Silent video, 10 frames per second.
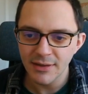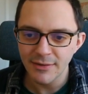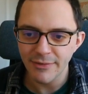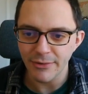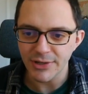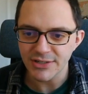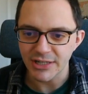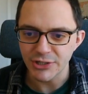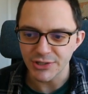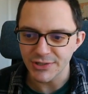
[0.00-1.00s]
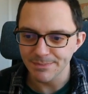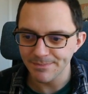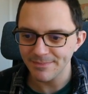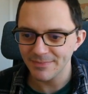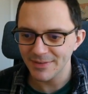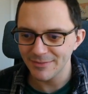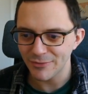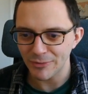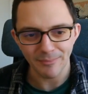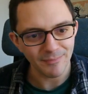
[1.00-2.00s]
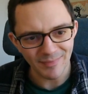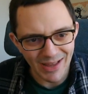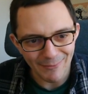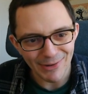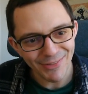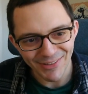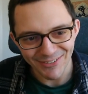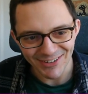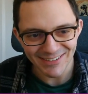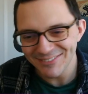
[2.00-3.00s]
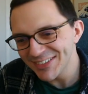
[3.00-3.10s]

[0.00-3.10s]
field extensions from Galois theory,